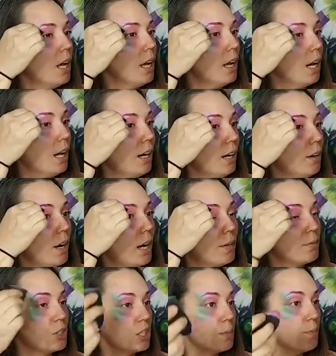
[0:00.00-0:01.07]
I would
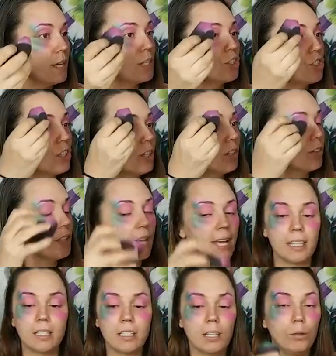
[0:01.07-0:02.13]
just make sure that